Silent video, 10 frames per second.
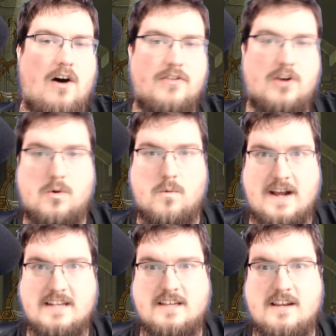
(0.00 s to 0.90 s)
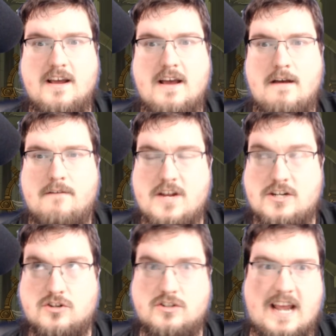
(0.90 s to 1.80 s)
on the horizon
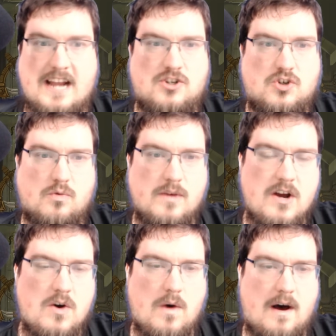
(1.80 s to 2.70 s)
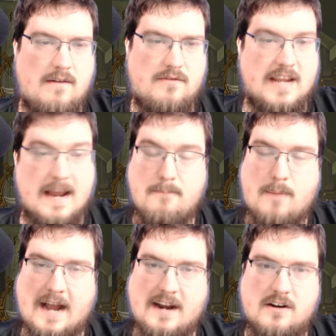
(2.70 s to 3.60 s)
features a trio of the
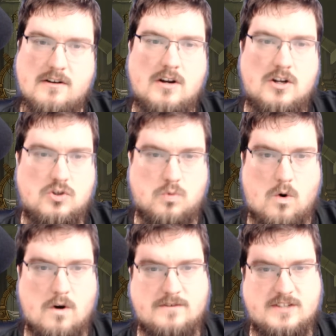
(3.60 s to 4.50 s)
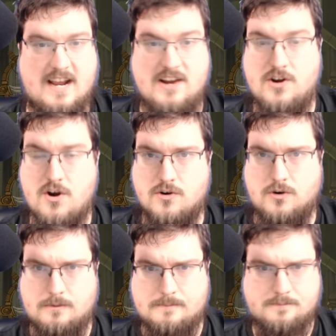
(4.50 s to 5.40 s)
Empire, Dwarfs, and Nurgle.